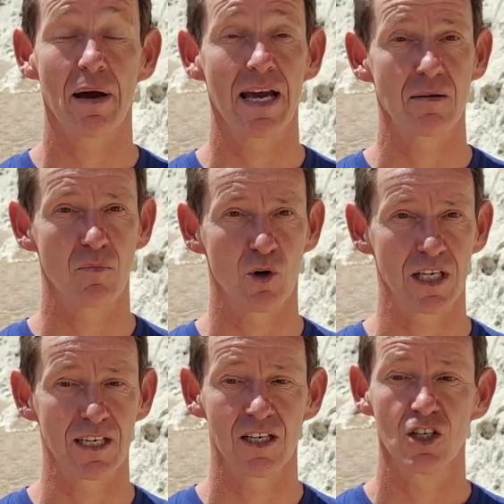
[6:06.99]
pain
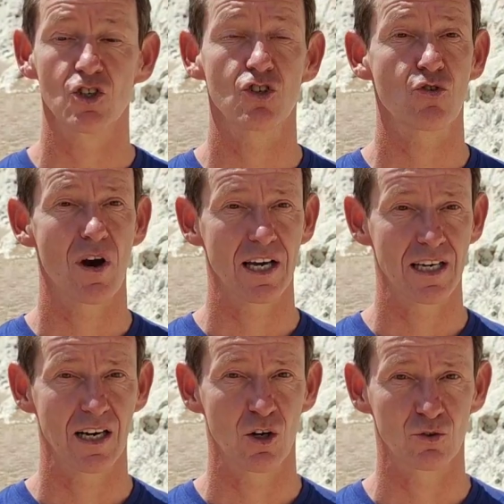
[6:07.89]
body
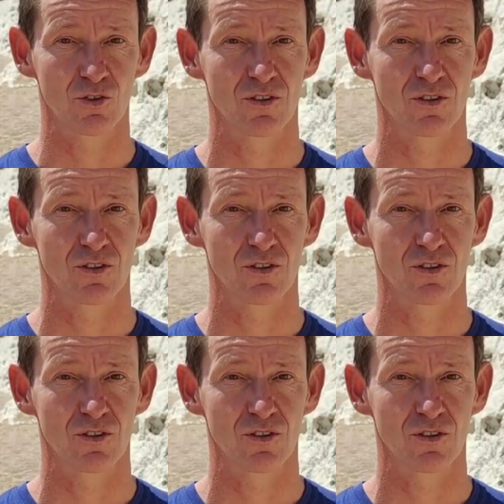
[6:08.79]
striking out,